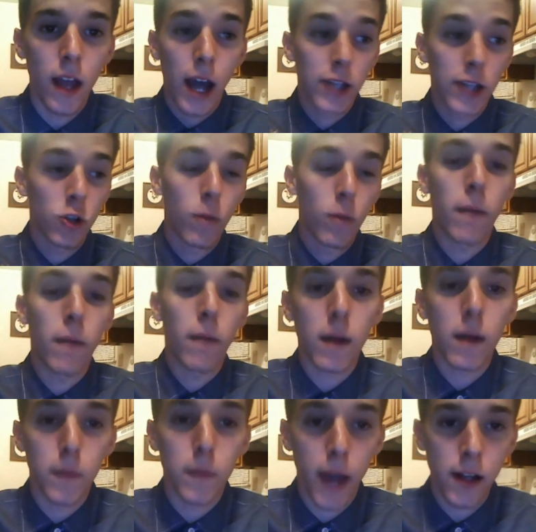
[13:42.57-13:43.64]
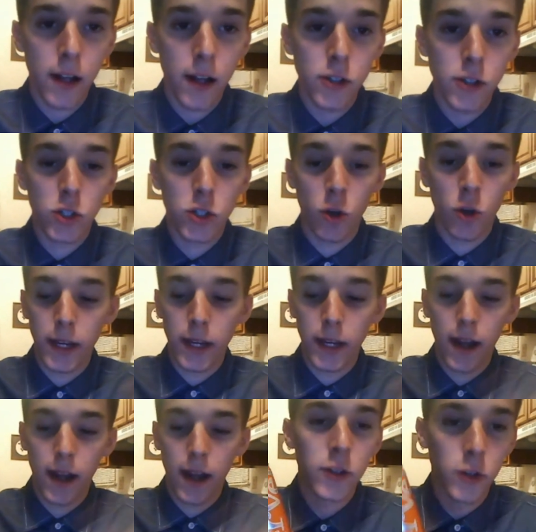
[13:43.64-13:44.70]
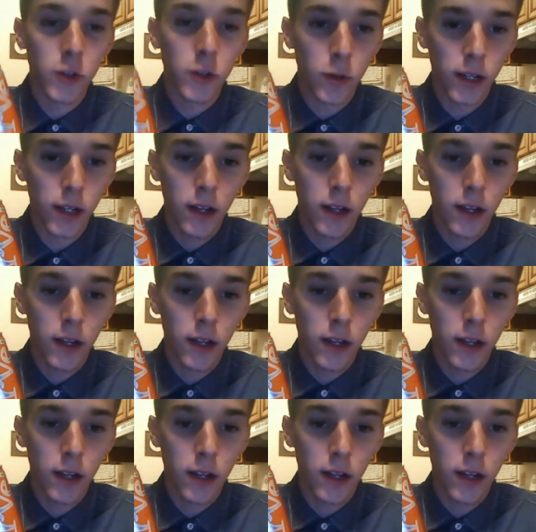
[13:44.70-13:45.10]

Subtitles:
I told my mom about it. She told me not to do it.